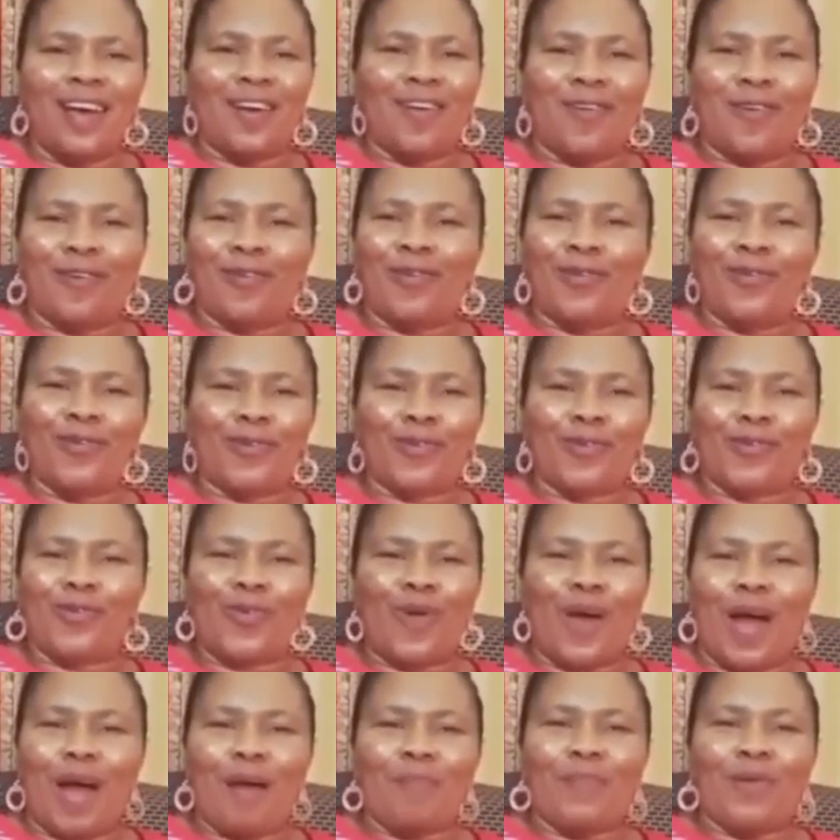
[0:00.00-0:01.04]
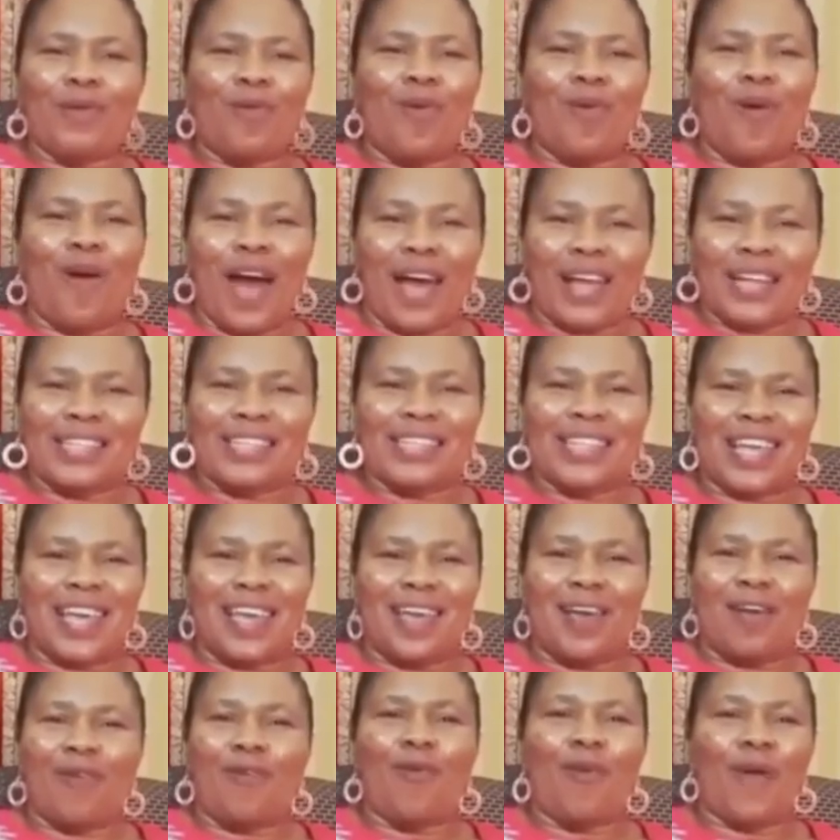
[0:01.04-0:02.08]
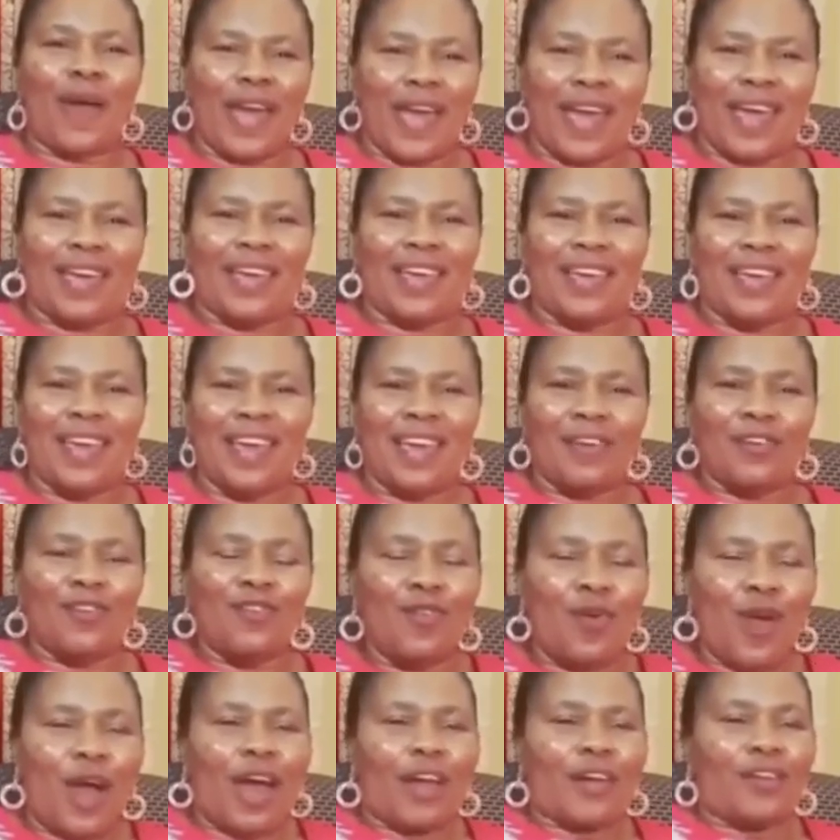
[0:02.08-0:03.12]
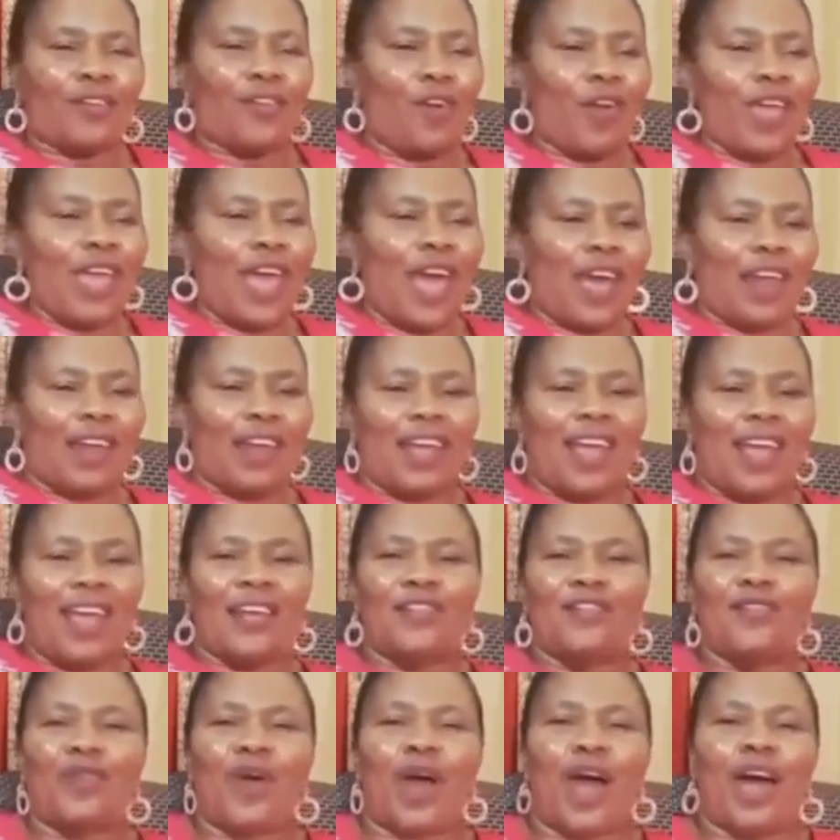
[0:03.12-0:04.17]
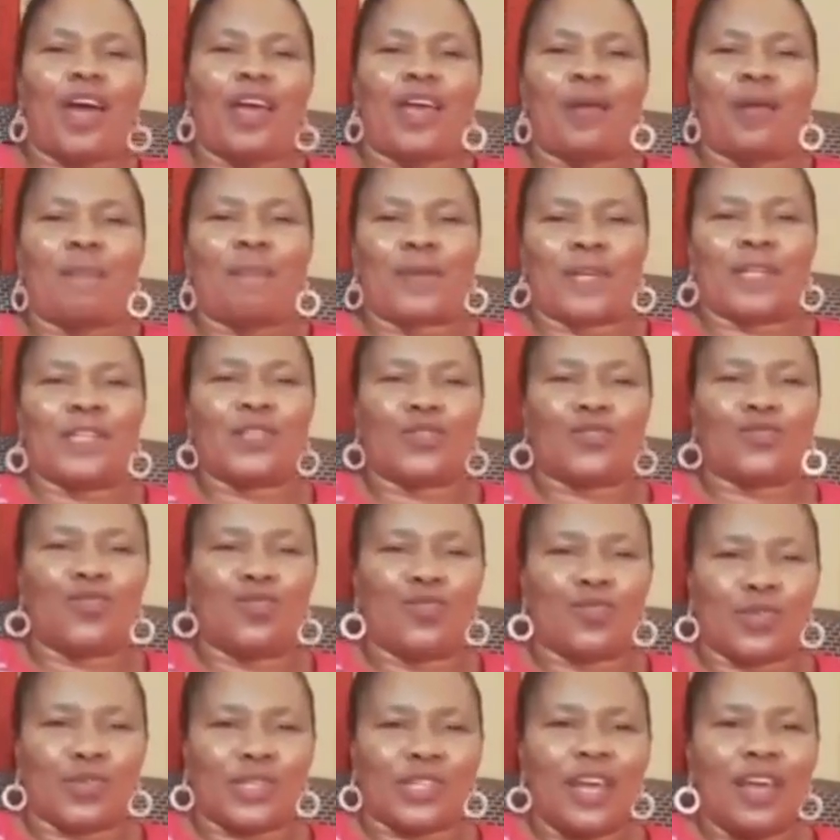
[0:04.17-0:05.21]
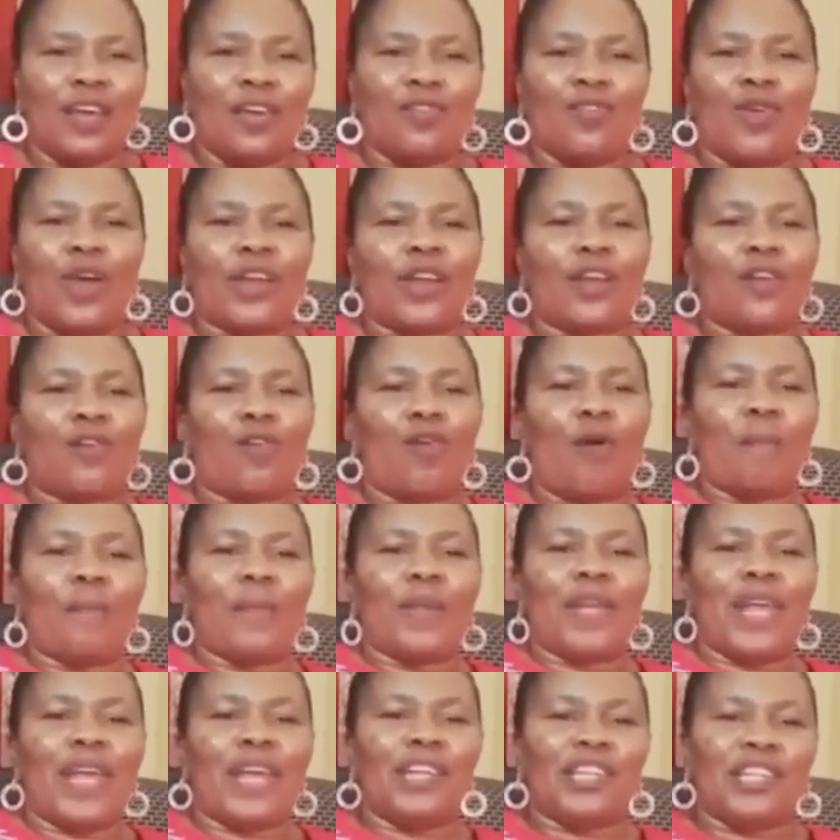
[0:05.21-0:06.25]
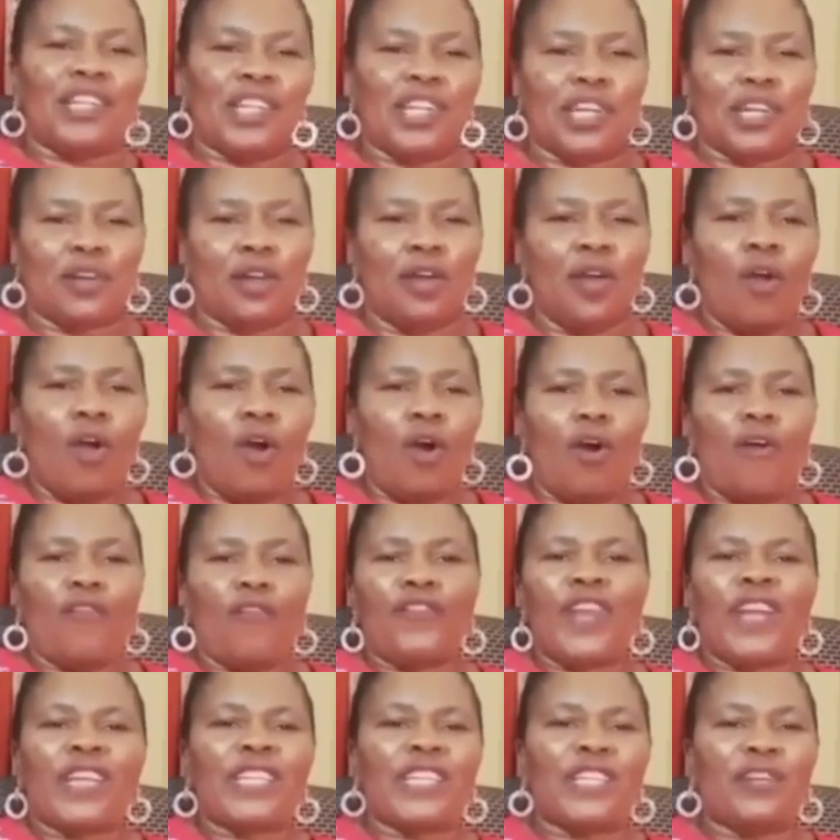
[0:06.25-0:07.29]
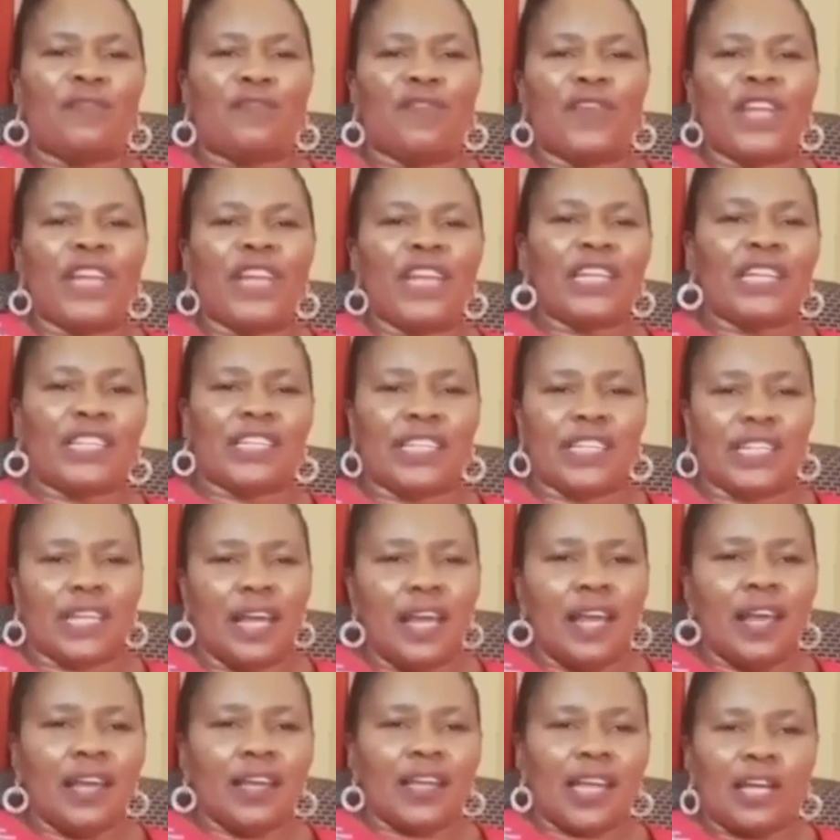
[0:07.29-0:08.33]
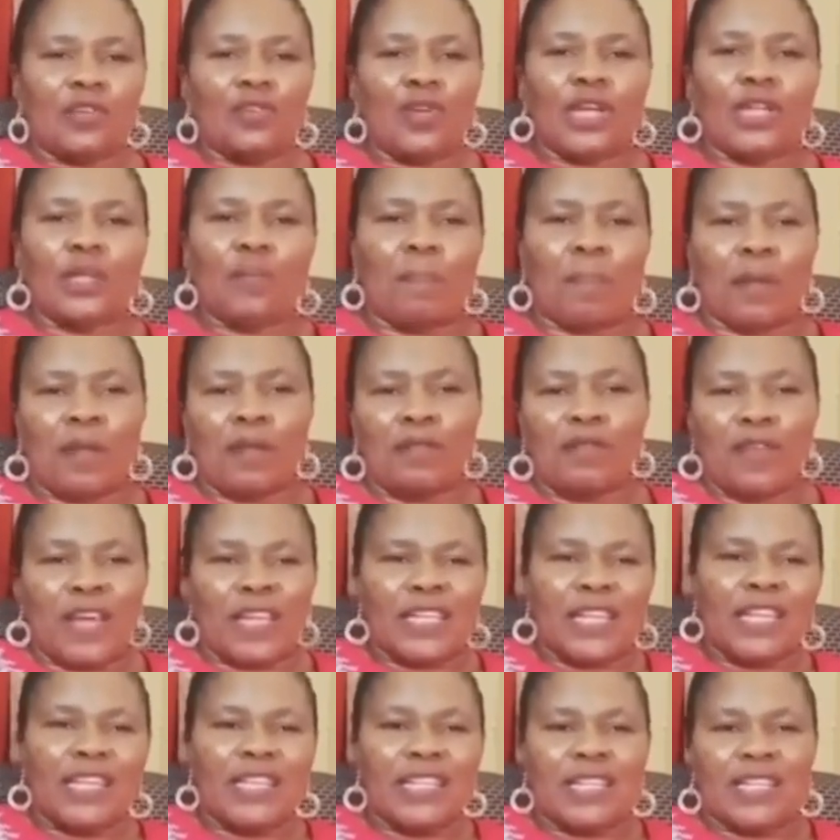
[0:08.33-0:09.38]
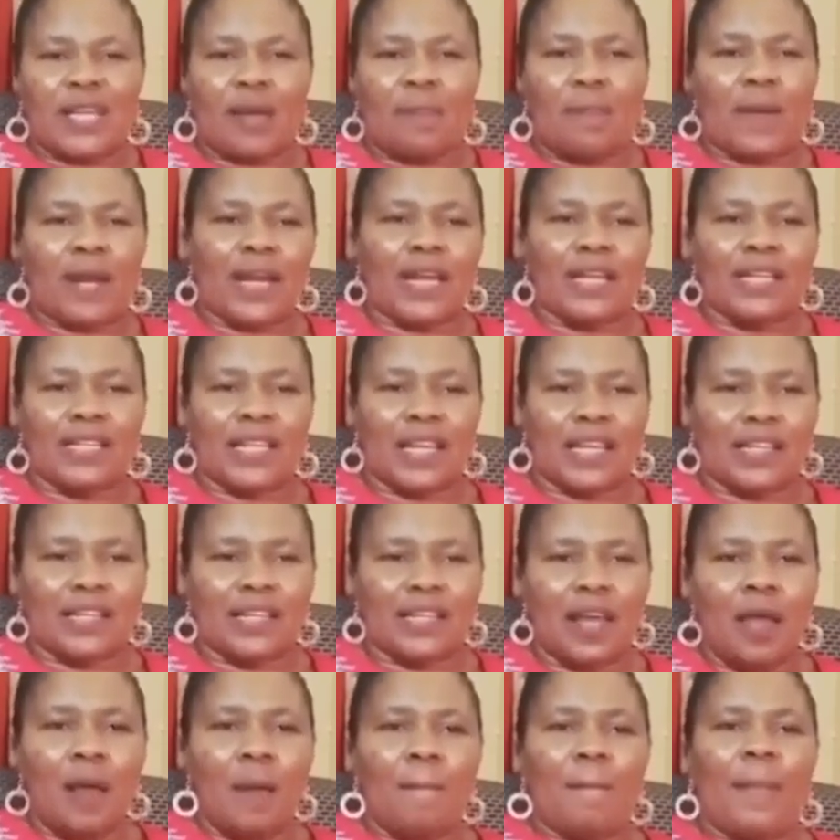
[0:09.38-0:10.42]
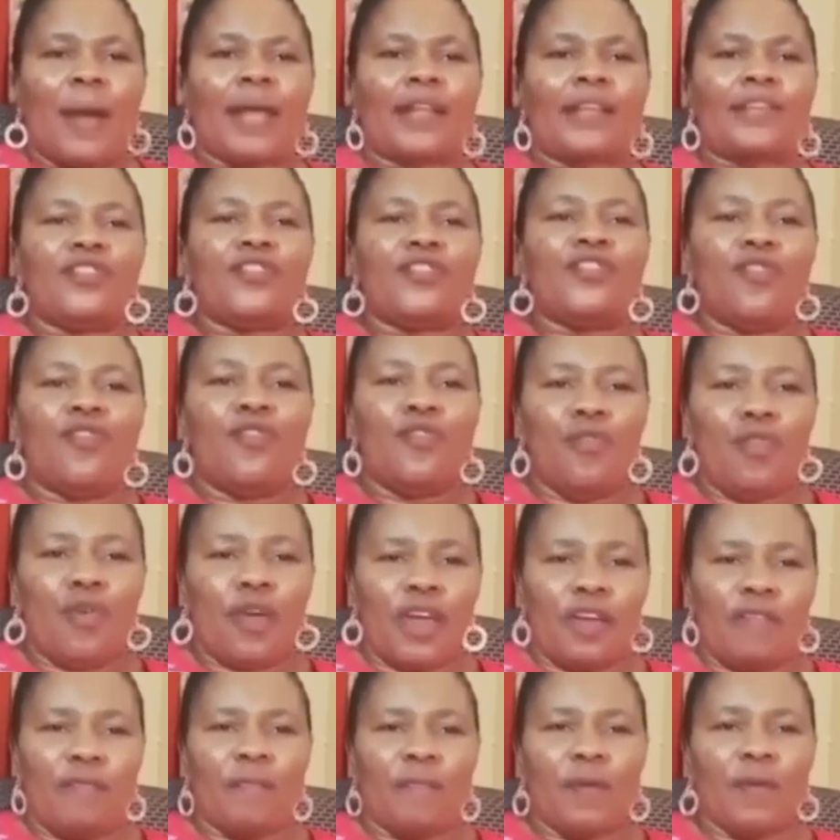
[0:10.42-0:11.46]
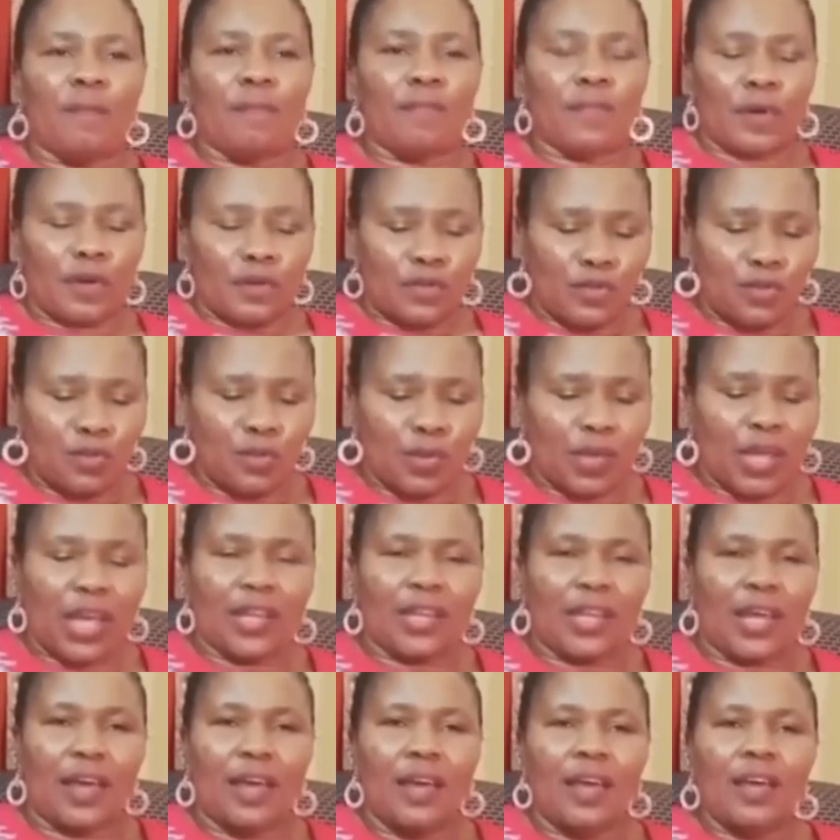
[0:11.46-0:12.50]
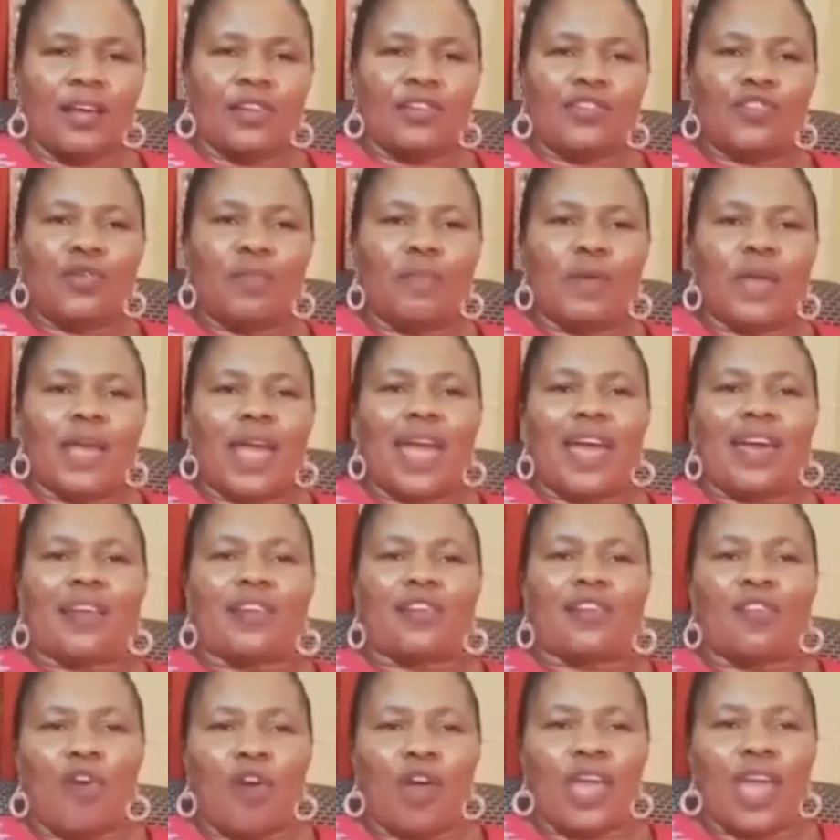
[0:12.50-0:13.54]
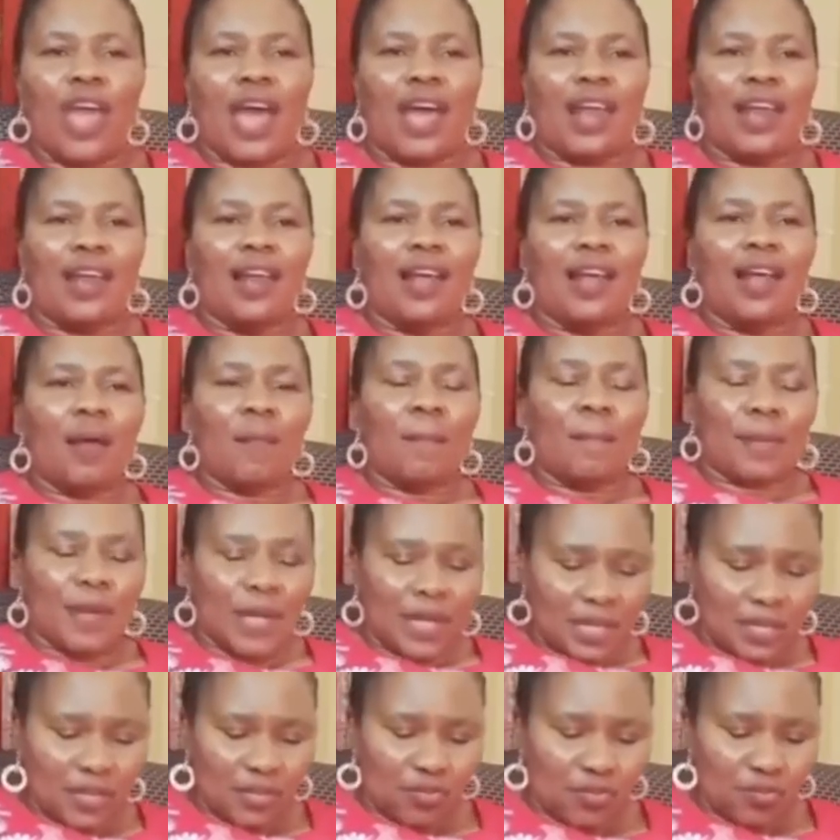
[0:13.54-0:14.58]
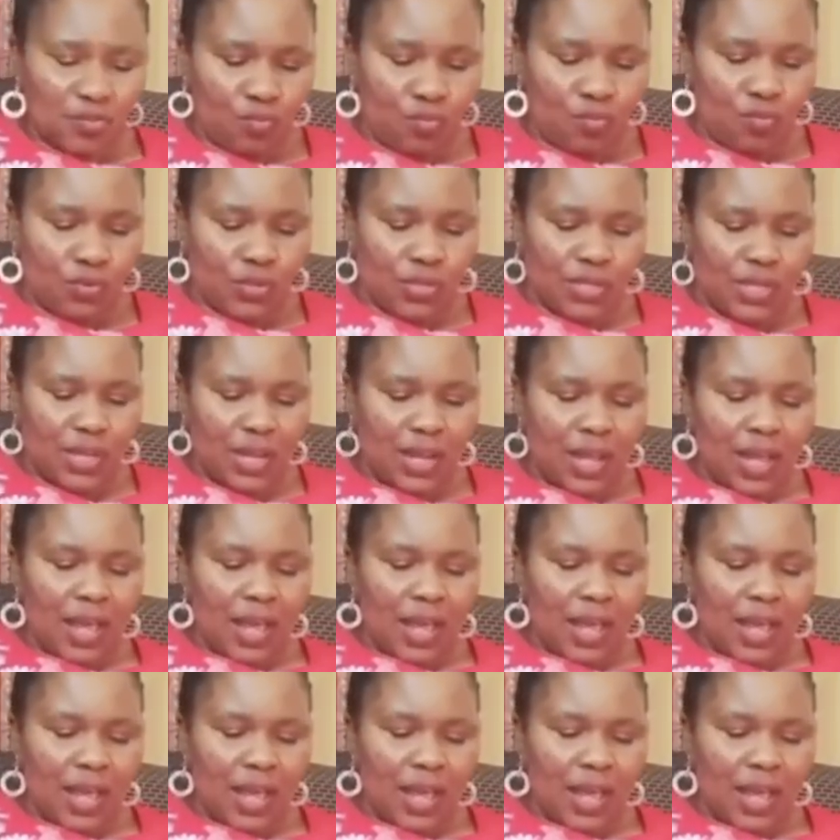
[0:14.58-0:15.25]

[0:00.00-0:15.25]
what a way. You are royal and you are a priesthood. You are a combination of the divinity that was previously separated, but you have been brought together to be a royal priesthood.